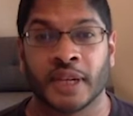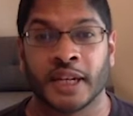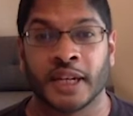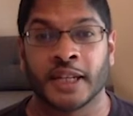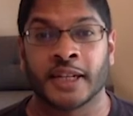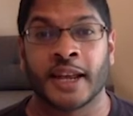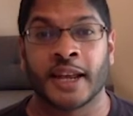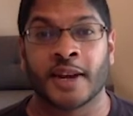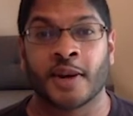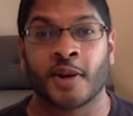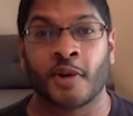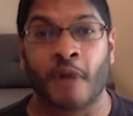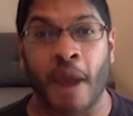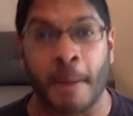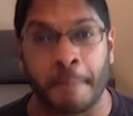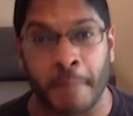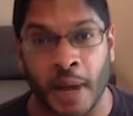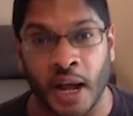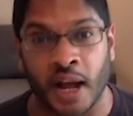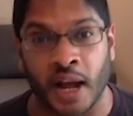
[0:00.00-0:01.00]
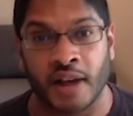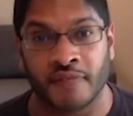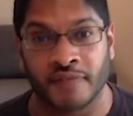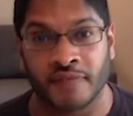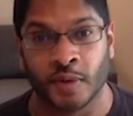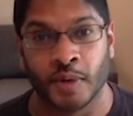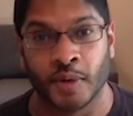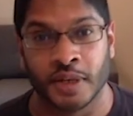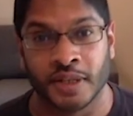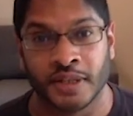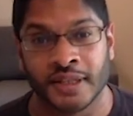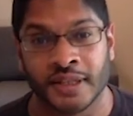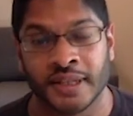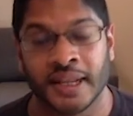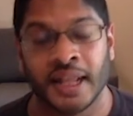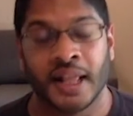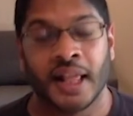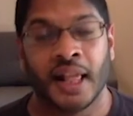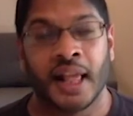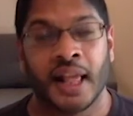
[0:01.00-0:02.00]
like crap
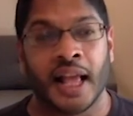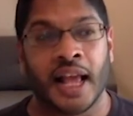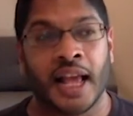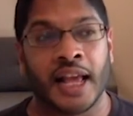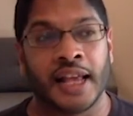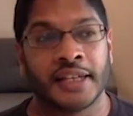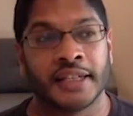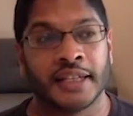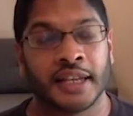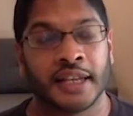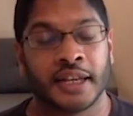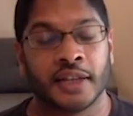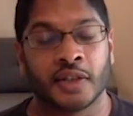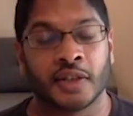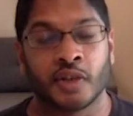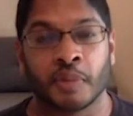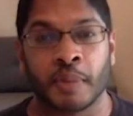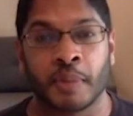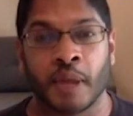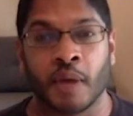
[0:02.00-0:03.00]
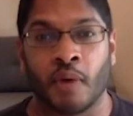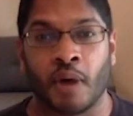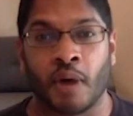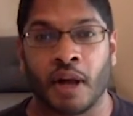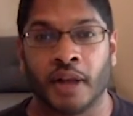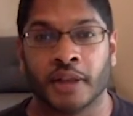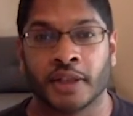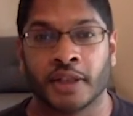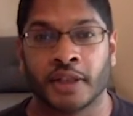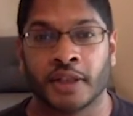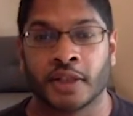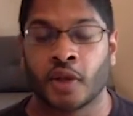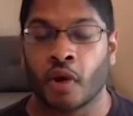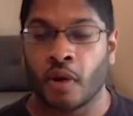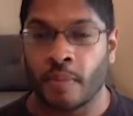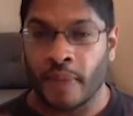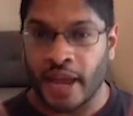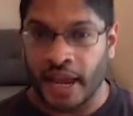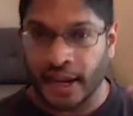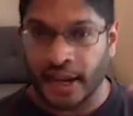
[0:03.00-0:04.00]
afterwards. And it took me a while to just
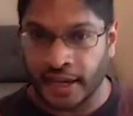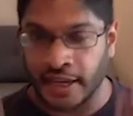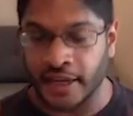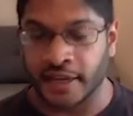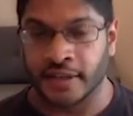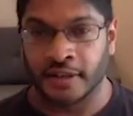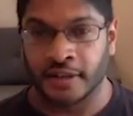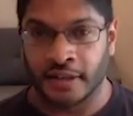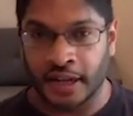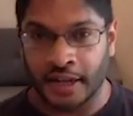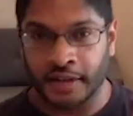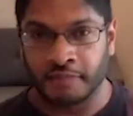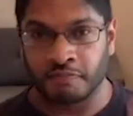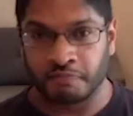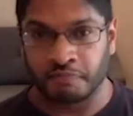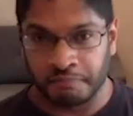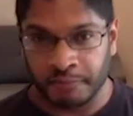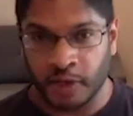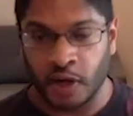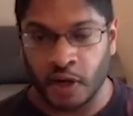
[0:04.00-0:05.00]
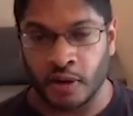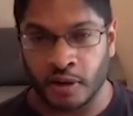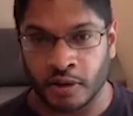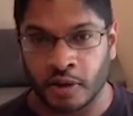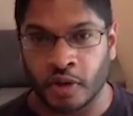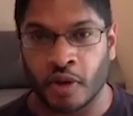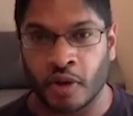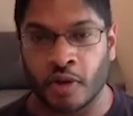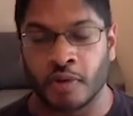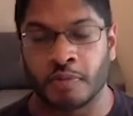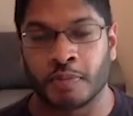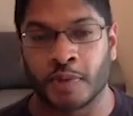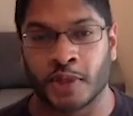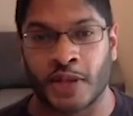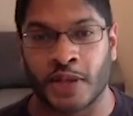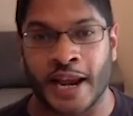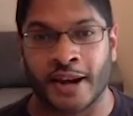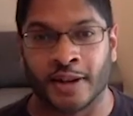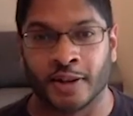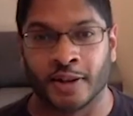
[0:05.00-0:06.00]
go back in and you know, go
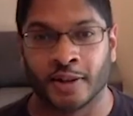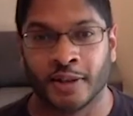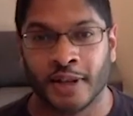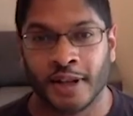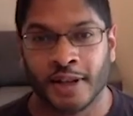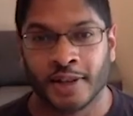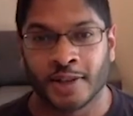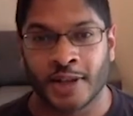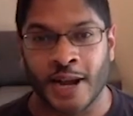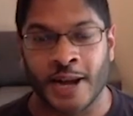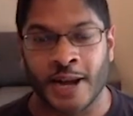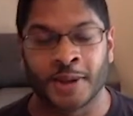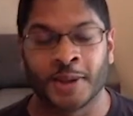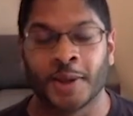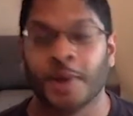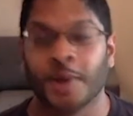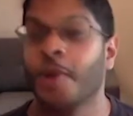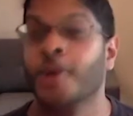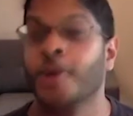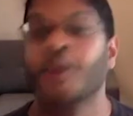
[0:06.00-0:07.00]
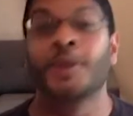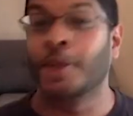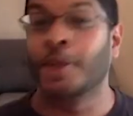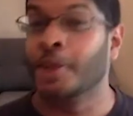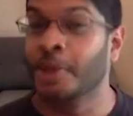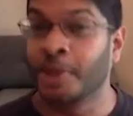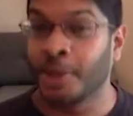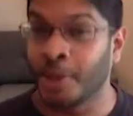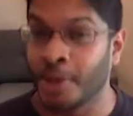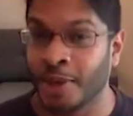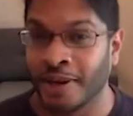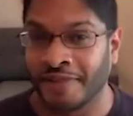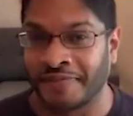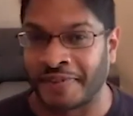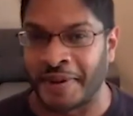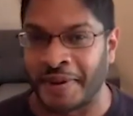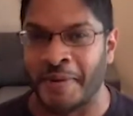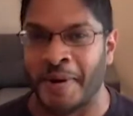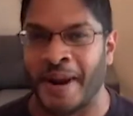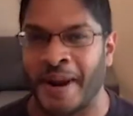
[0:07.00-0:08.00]
channel the good juju,
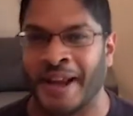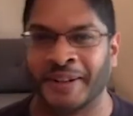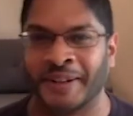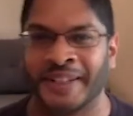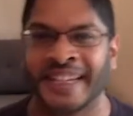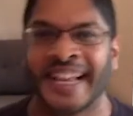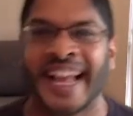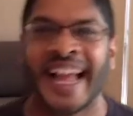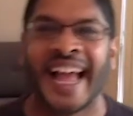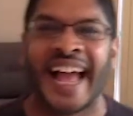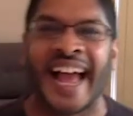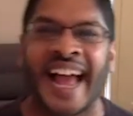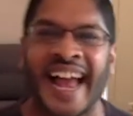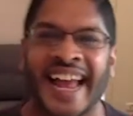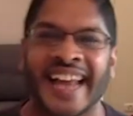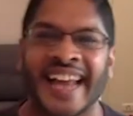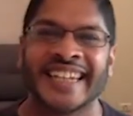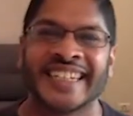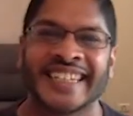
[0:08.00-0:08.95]
if you will, and